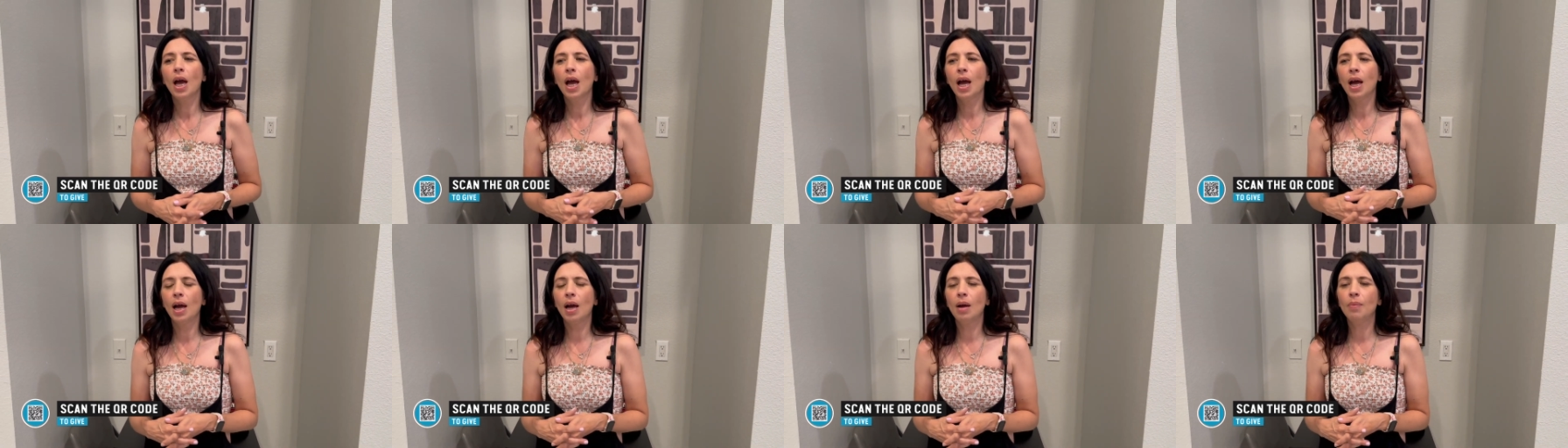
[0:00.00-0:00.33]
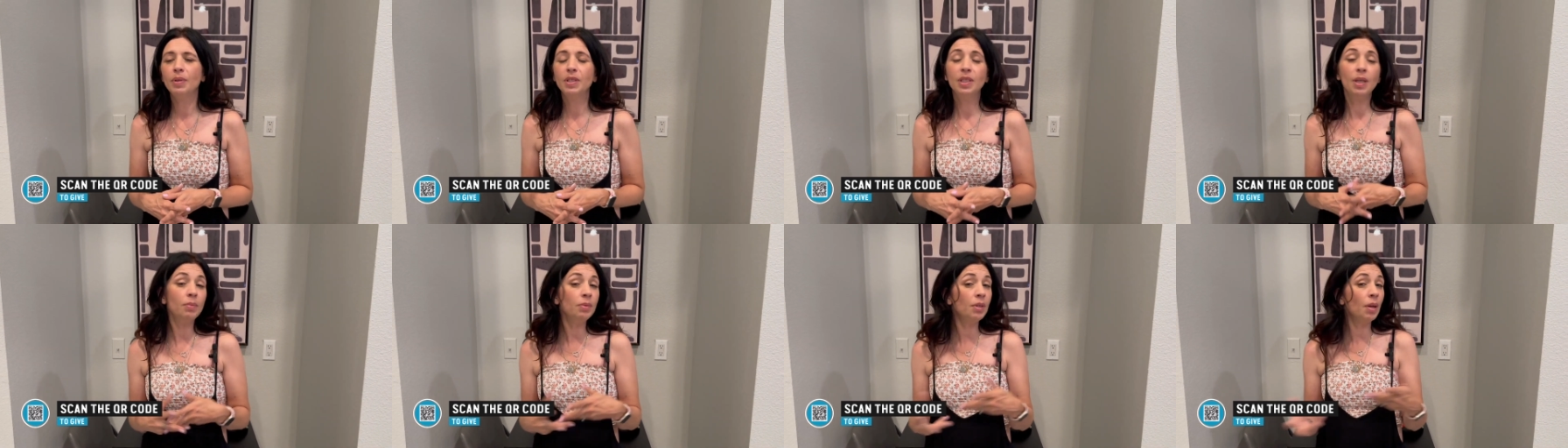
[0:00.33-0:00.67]
Uh,
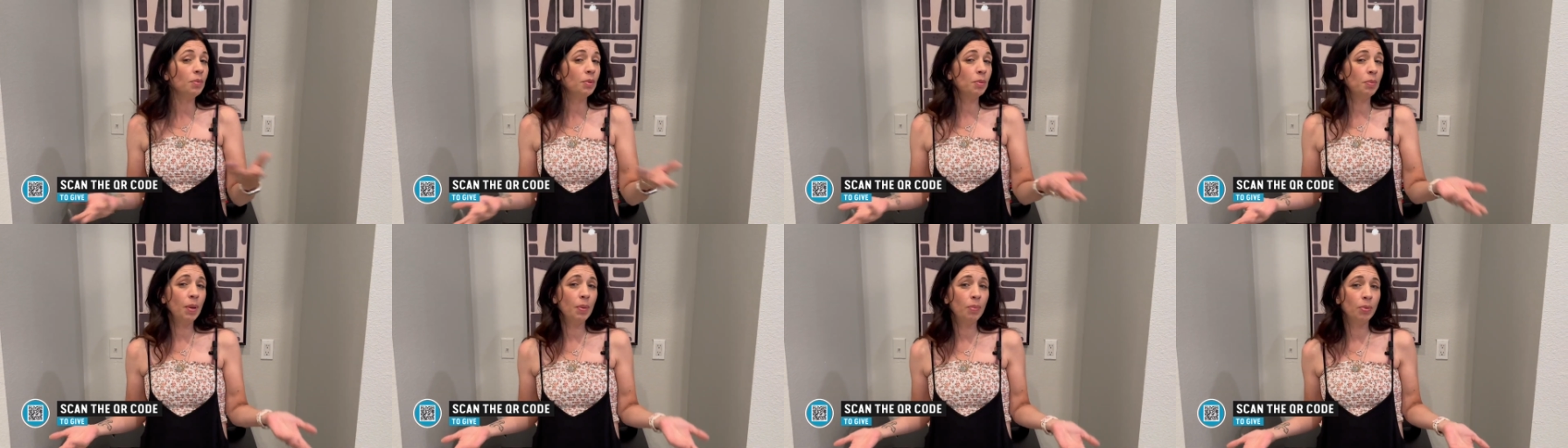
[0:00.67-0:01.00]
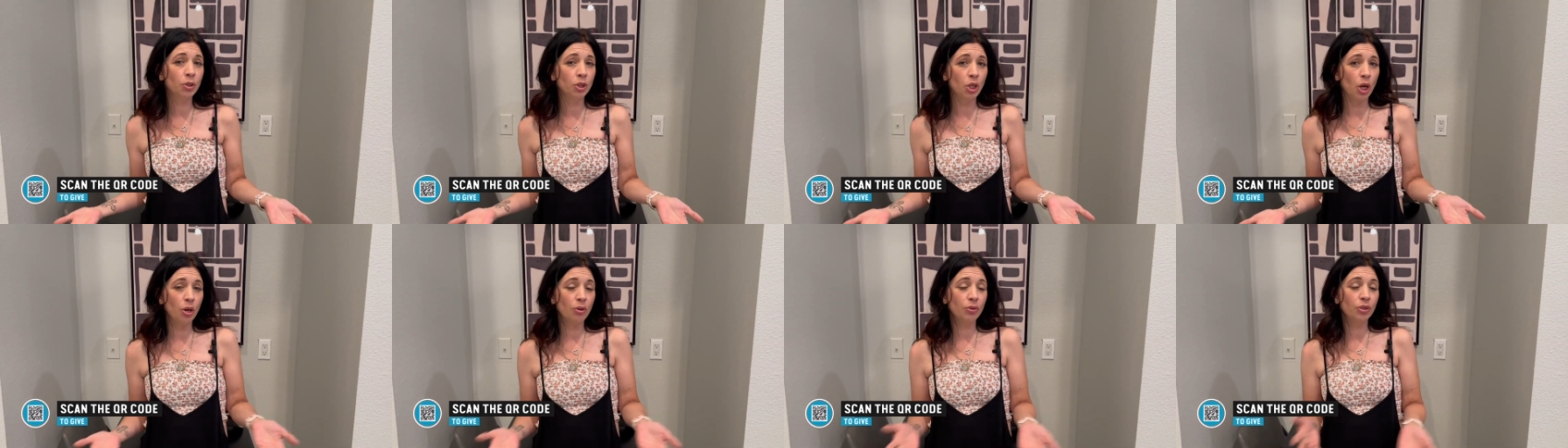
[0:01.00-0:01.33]
but sometimes people
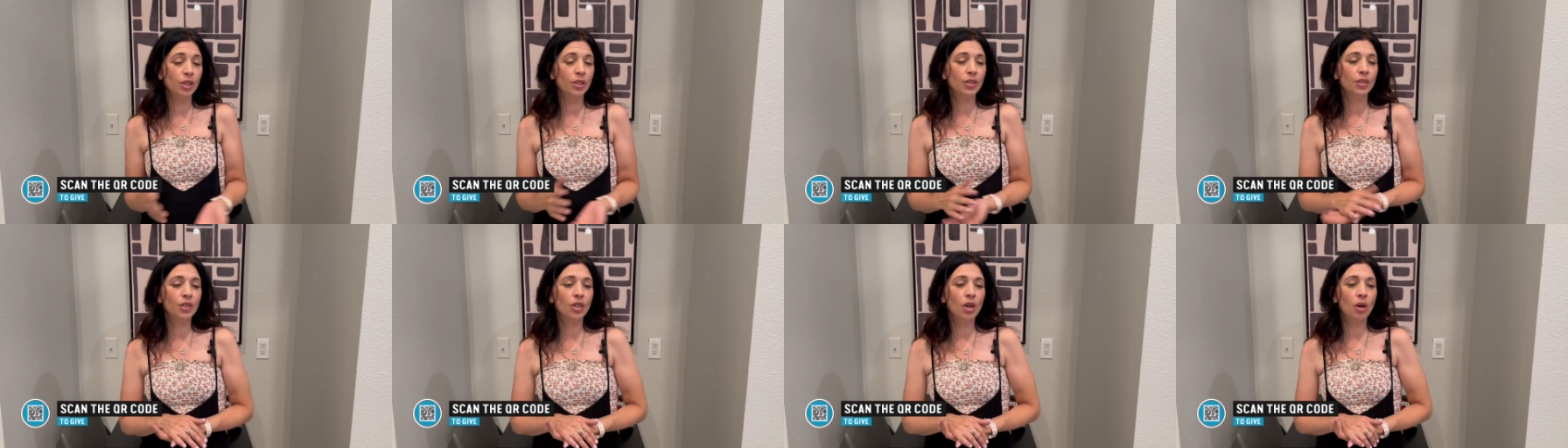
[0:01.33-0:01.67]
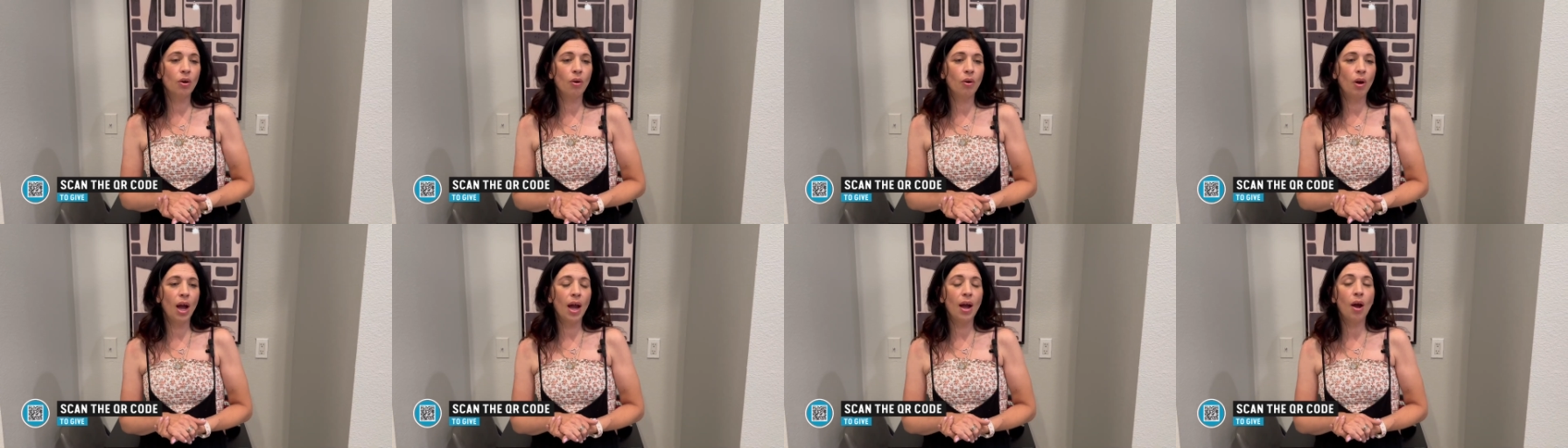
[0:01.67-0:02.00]
don't. And
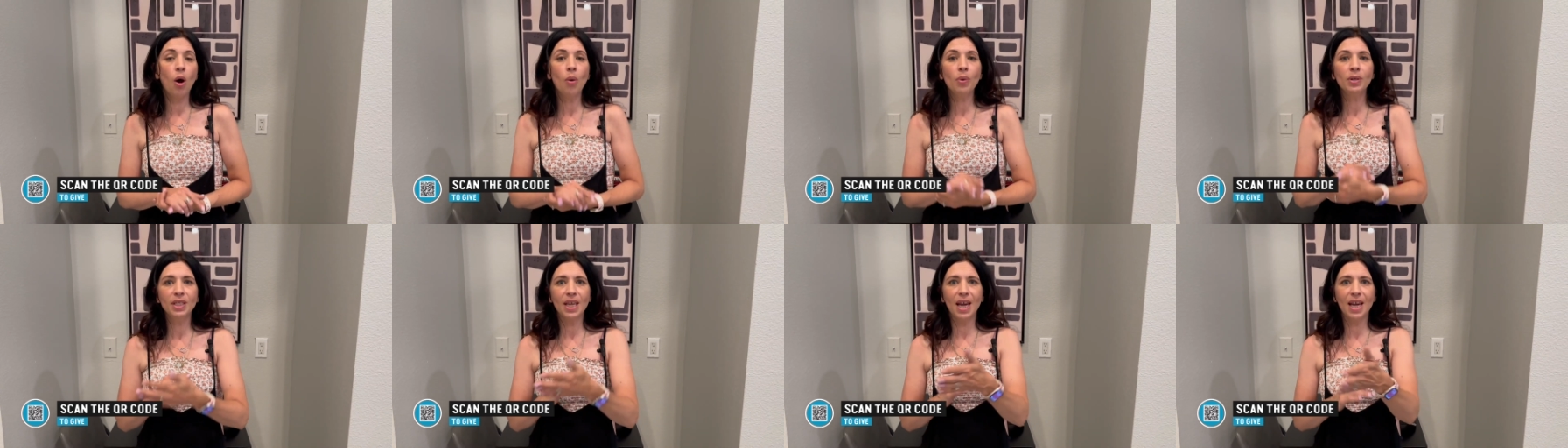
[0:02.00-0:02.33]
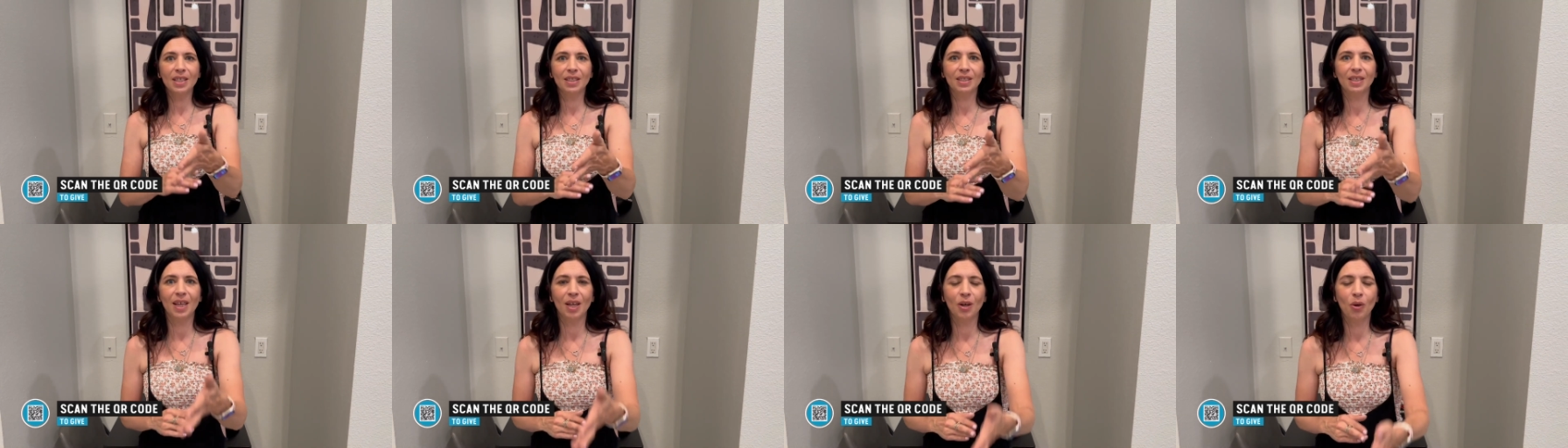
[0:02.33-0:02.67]
so I always
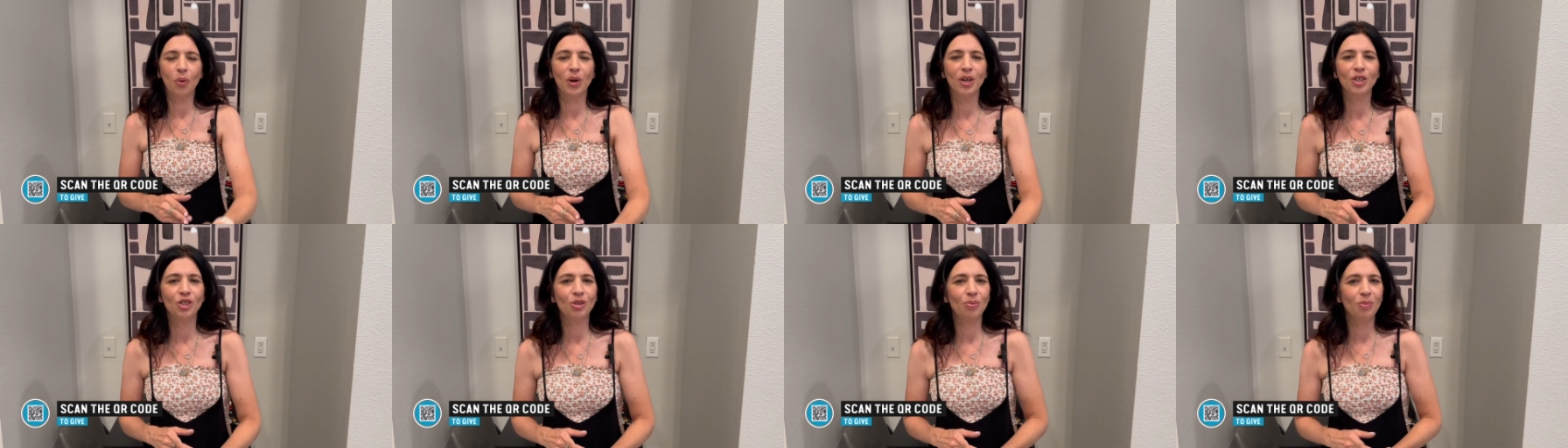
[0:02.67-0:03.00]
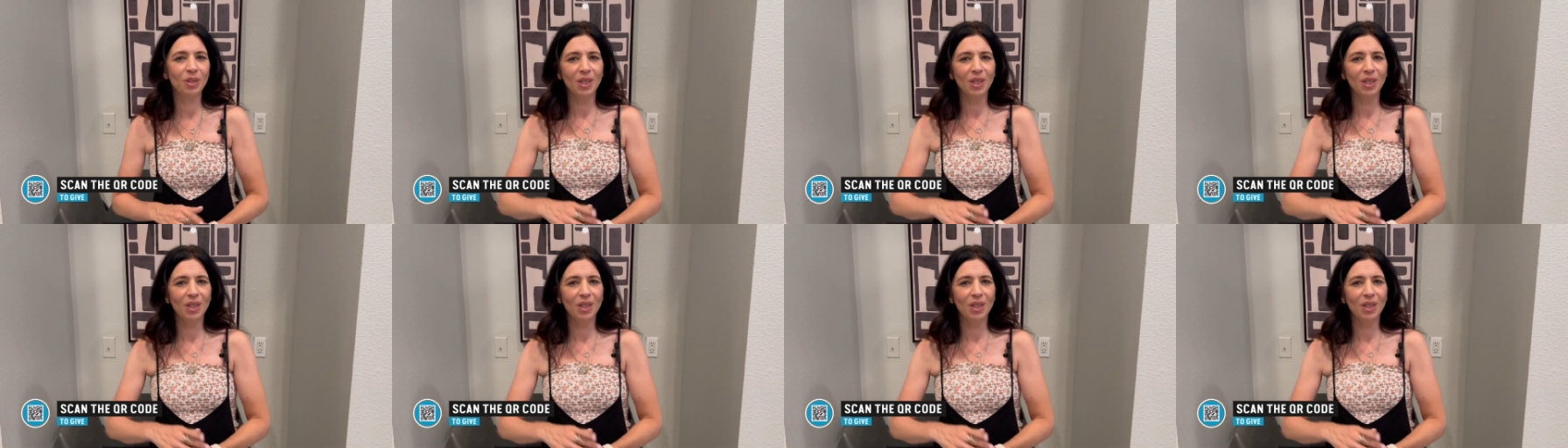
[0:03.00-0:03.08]
ask that question,